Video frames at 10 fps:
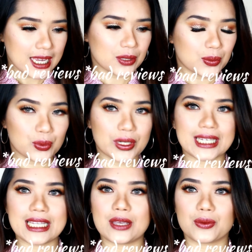it
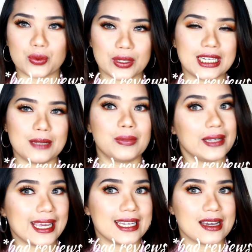really
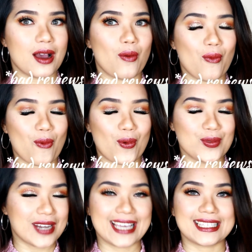played
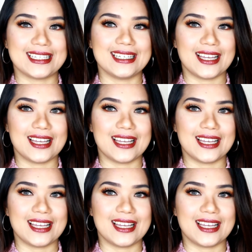nicely.